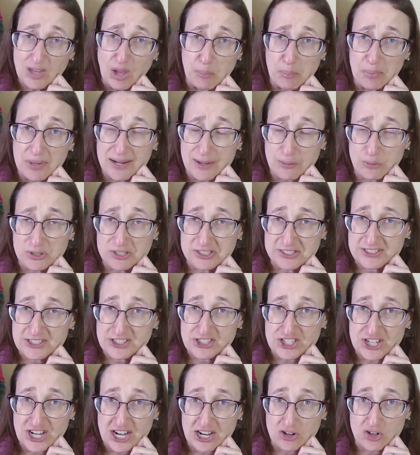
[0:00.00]
But I wanted to
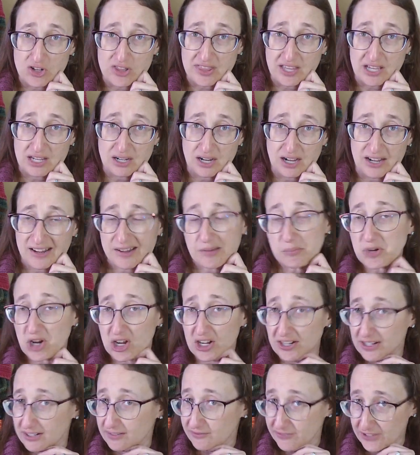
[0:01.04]
share that I am
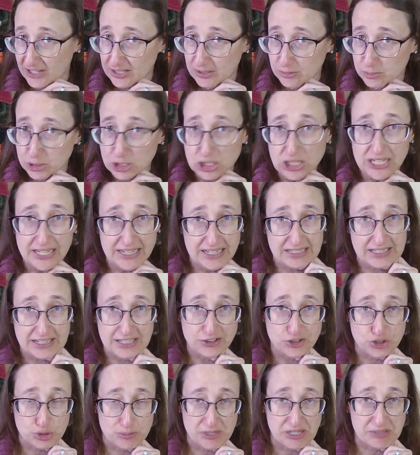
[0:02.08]
not infallible and I
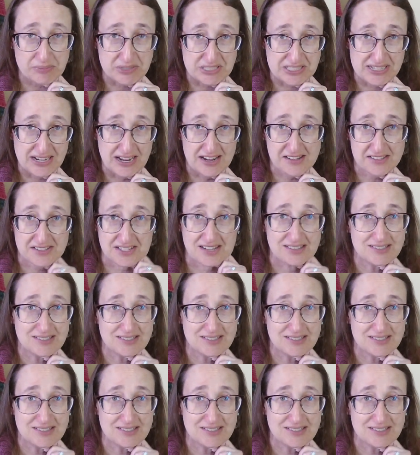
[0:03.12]
do make mistakes.